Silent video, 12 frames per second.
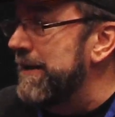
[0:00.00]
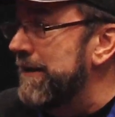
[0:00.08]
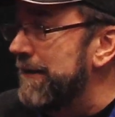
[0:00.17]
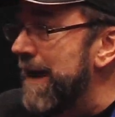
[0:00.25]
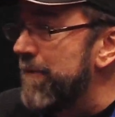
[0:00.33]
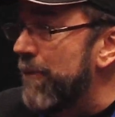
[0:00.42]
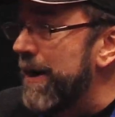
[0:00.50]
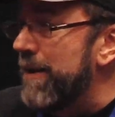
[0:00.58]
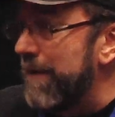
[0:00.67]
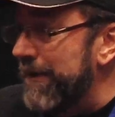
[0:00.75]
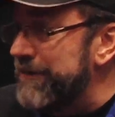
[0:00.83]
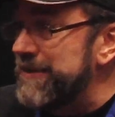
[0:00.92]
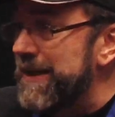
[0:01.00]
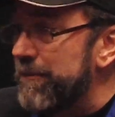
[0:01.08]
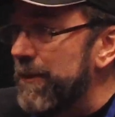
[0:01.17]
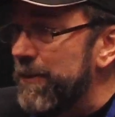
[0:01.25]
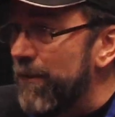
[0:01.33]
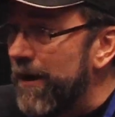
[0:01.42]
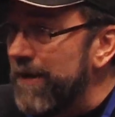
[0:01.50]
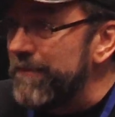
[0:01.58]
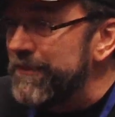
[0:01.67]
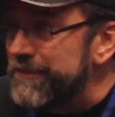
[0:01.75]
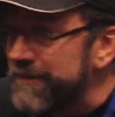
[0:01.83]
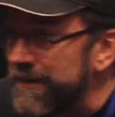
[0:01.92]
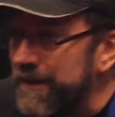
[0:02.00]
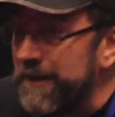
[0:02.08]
and collaborate around a set of requirements,